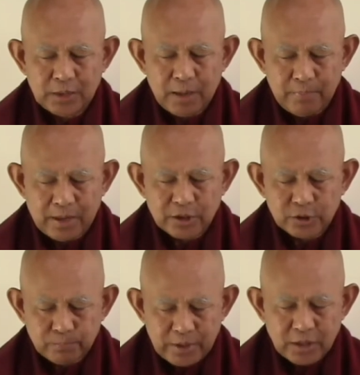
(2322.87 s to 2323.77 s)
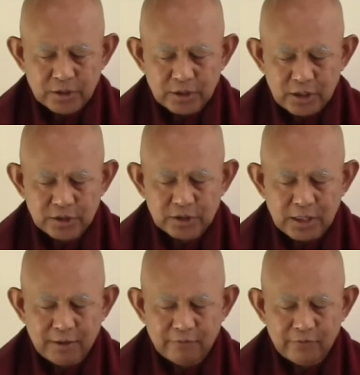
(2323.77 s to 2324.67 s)
But space
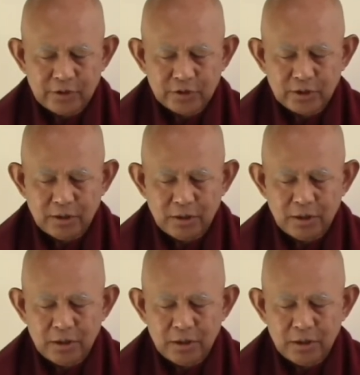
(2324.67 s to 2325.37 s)
itself is a